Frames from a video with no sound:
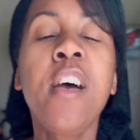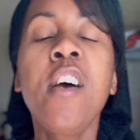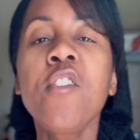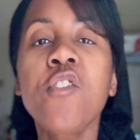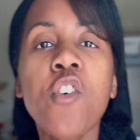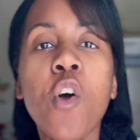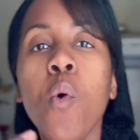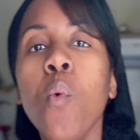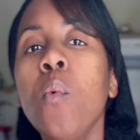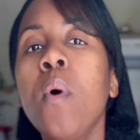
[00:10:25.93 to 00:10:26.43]

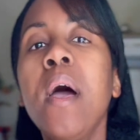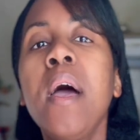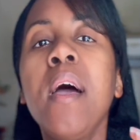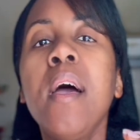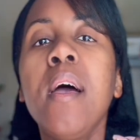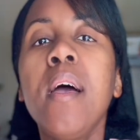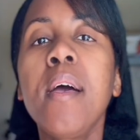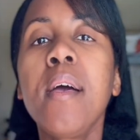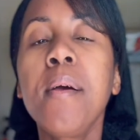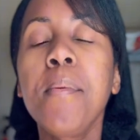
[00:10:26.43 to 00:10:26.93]
So
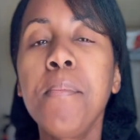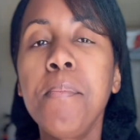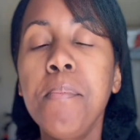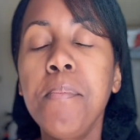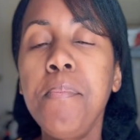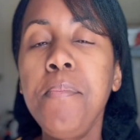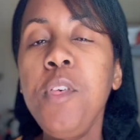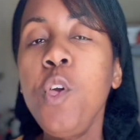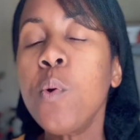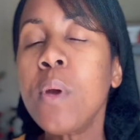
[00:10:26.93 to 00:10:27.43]

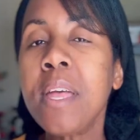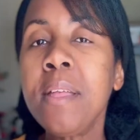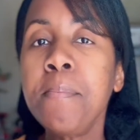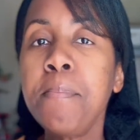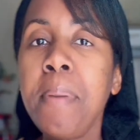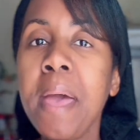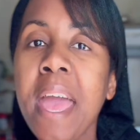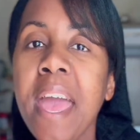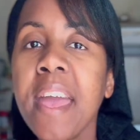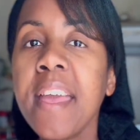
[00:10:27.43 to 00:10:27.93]
you can
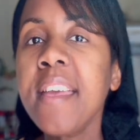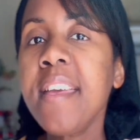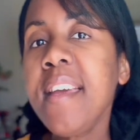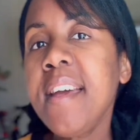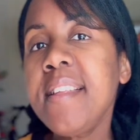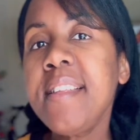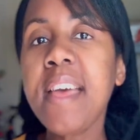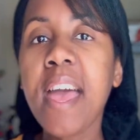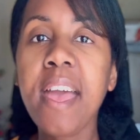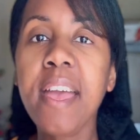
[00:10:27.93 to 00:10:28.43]
pick
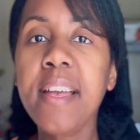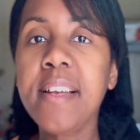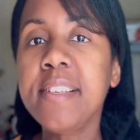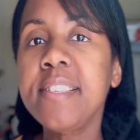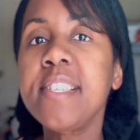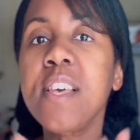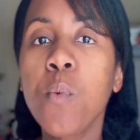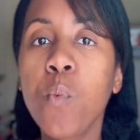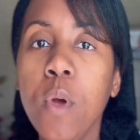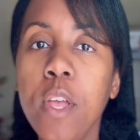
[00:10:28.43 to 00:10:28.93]
your days
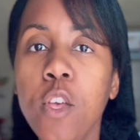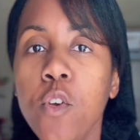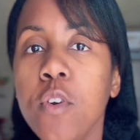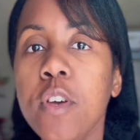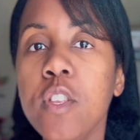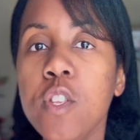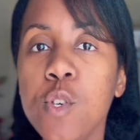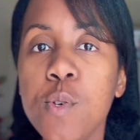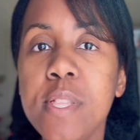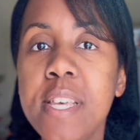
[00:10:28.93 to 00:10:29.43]
and when you
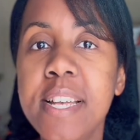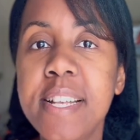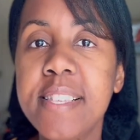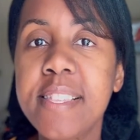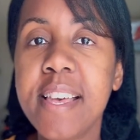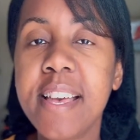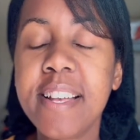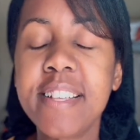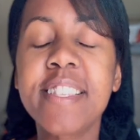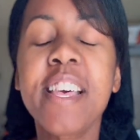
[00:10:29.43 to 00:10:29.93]
can do these
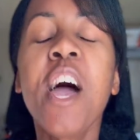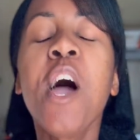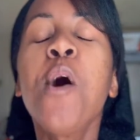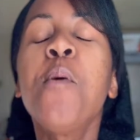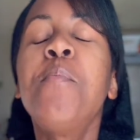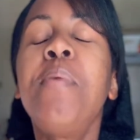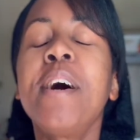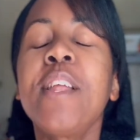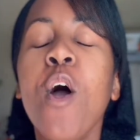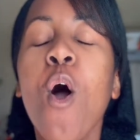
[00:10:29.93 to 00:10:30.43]
things,
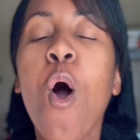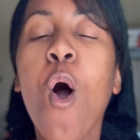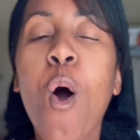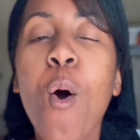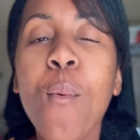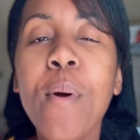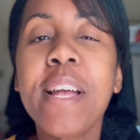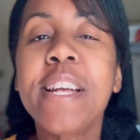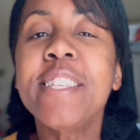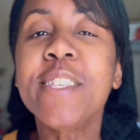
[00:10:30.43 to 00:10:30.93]
but
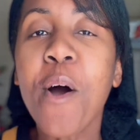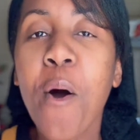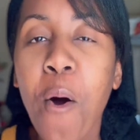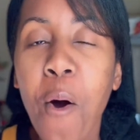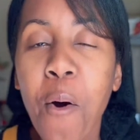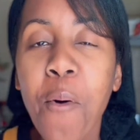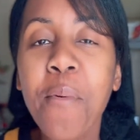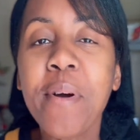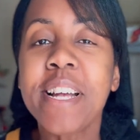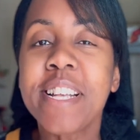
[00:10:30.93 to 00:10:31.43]
always,
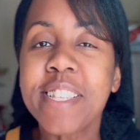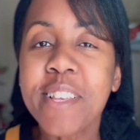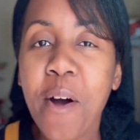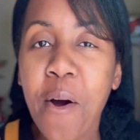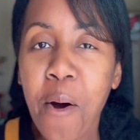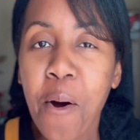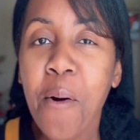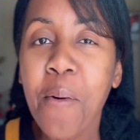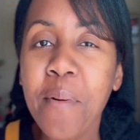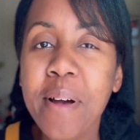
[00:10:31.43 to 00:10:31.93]
always,
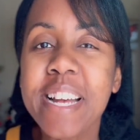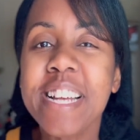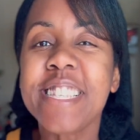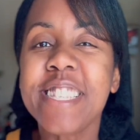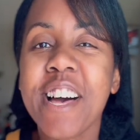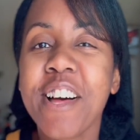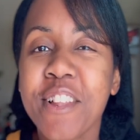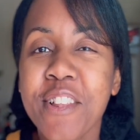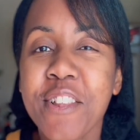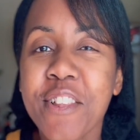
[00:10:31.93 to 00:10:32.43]
always
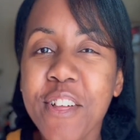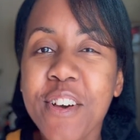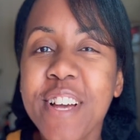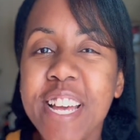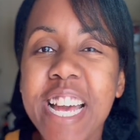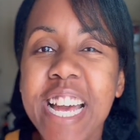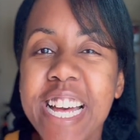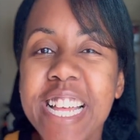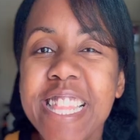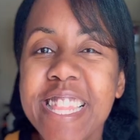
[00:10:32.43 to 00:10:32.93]
look
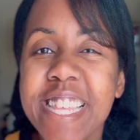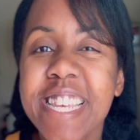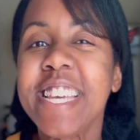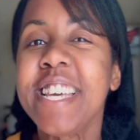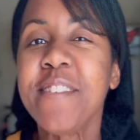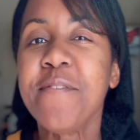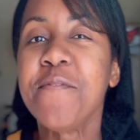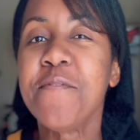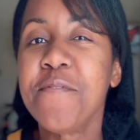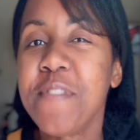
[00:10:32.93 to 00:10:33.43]
at the
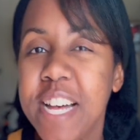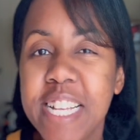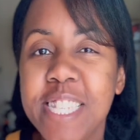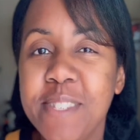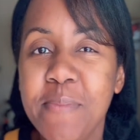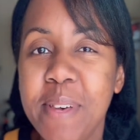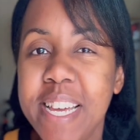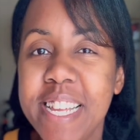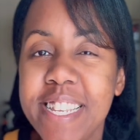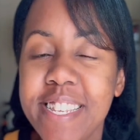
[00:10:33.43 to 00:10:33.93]

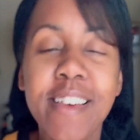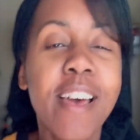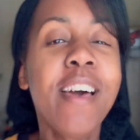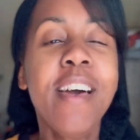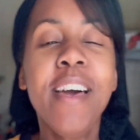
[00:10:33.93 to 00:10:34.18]
investment.